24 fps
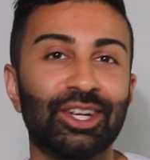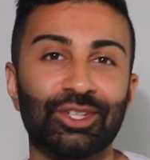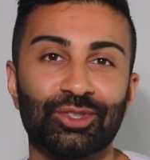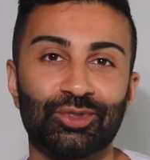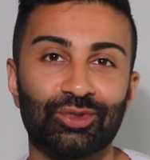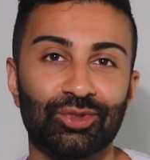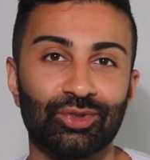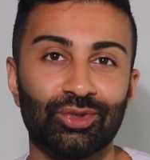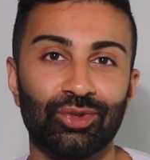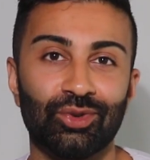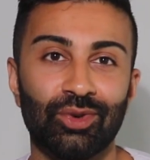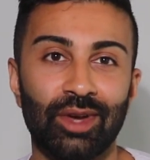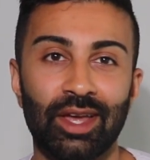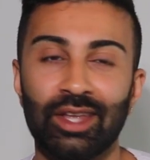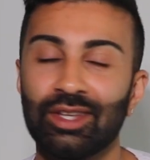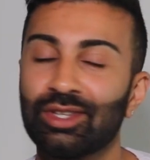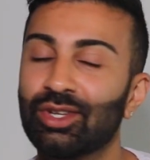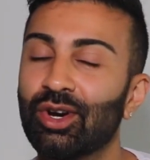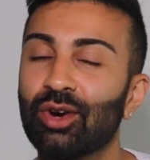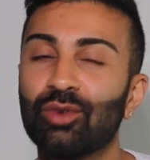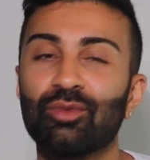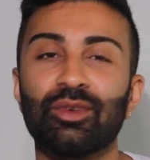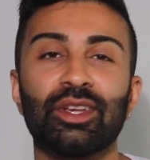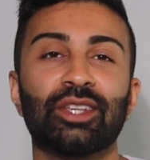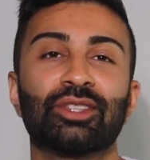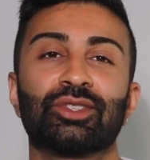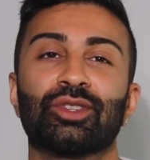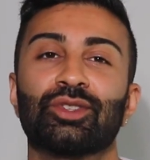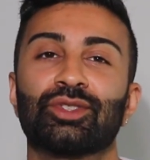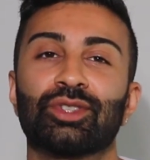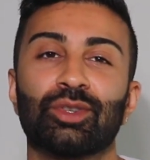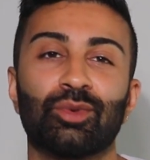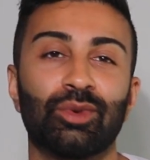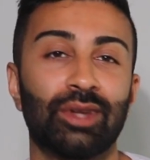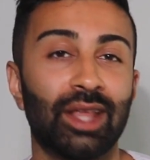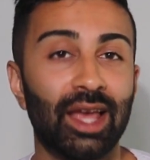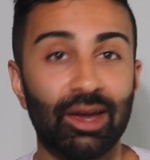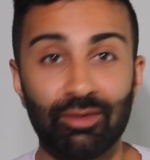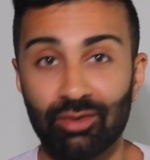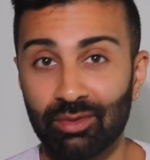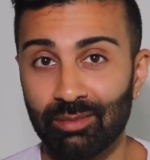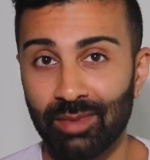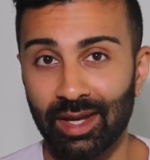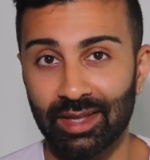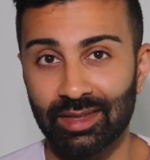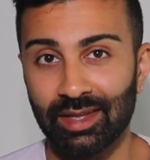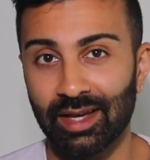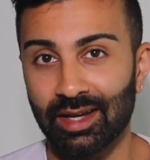not true and no researcher would
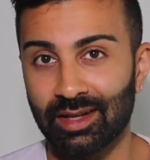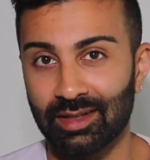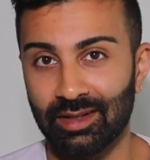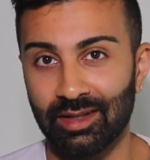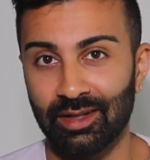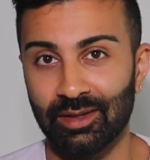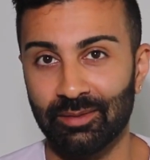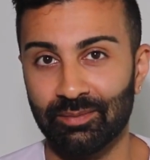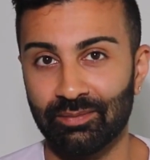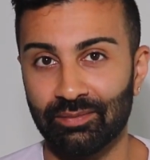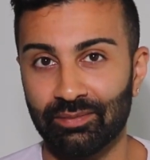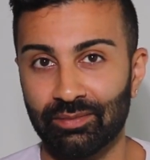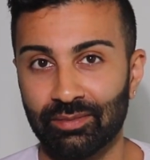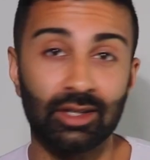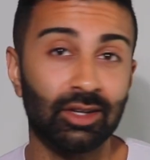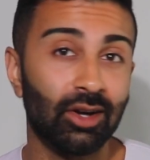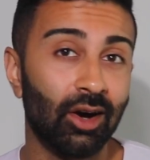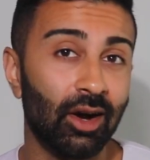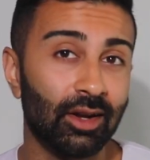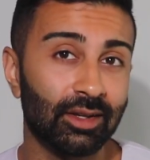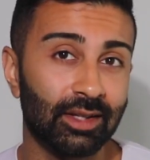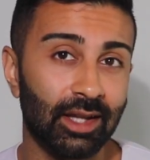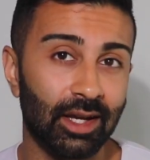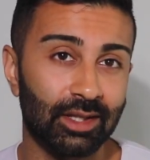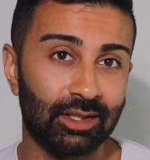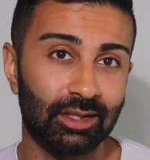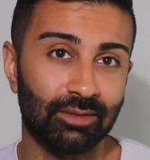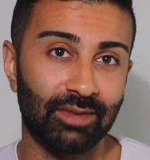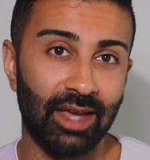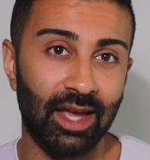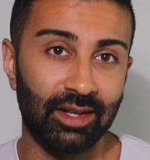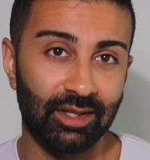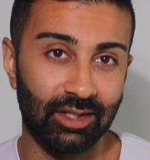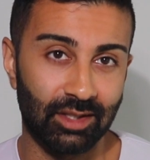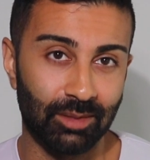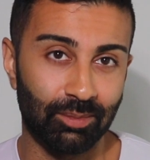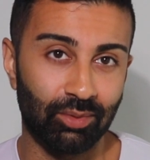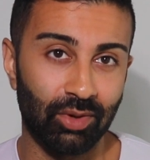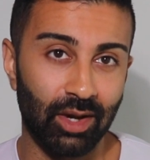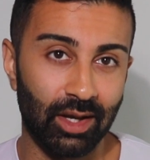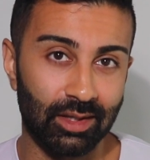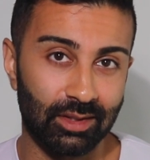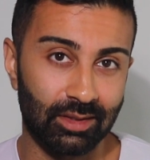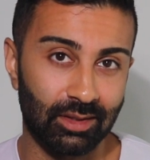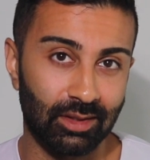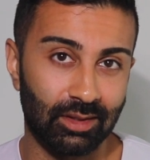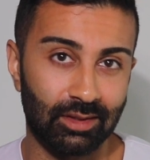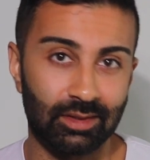ever make that claim. In the context of
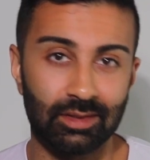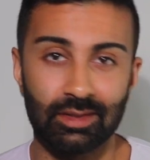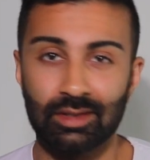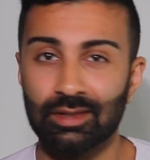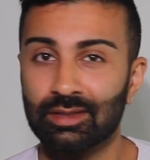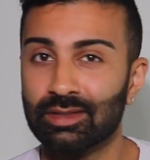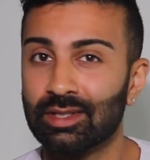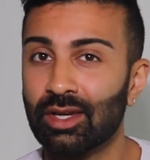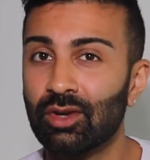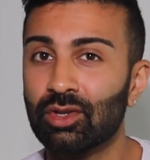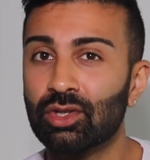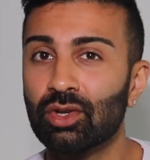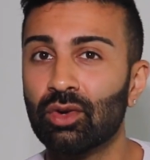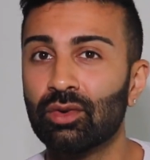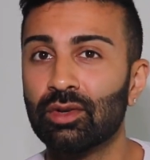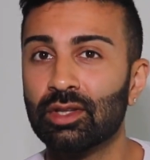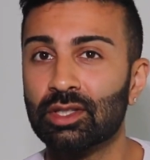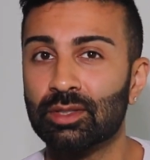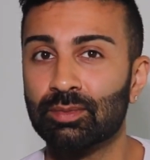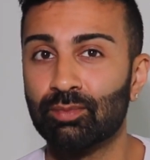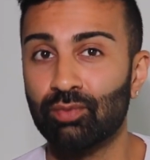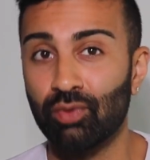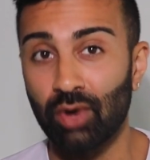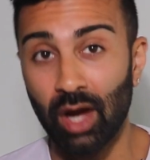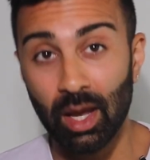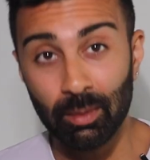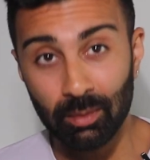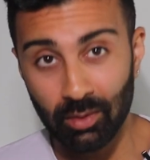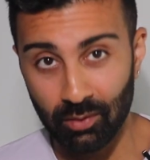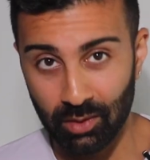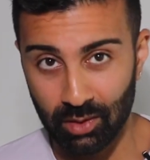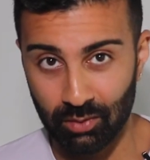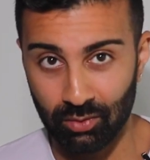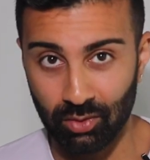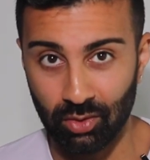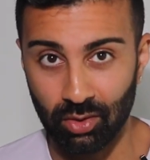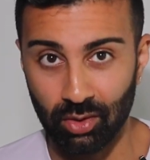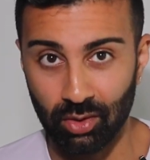antidepressants, serotonin's primary